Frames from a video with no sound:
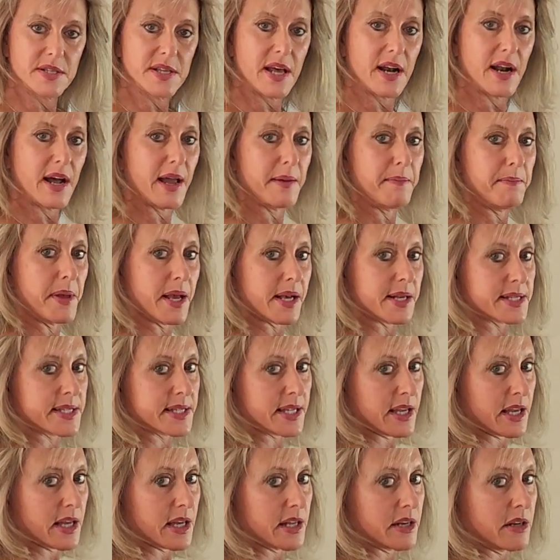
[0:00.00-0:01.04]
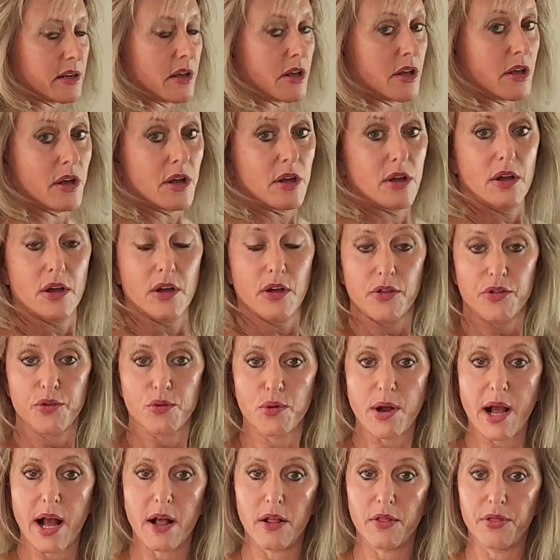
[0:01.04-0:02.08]
that I mix in
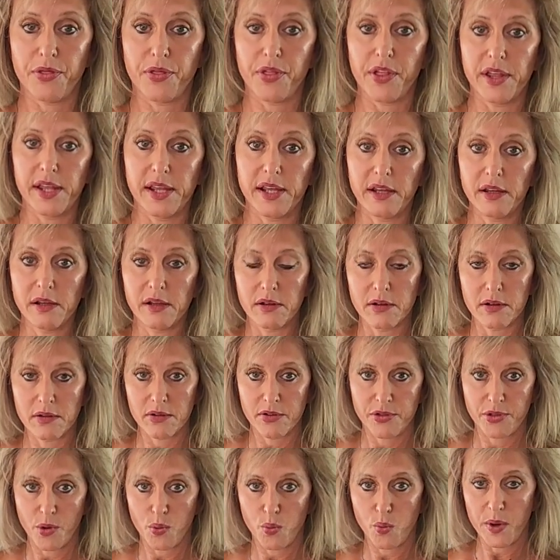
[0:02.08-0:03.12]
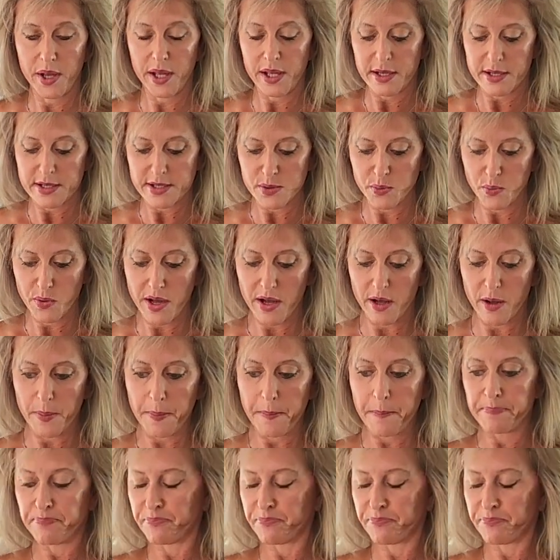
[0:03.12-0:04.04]
throughout the week as well.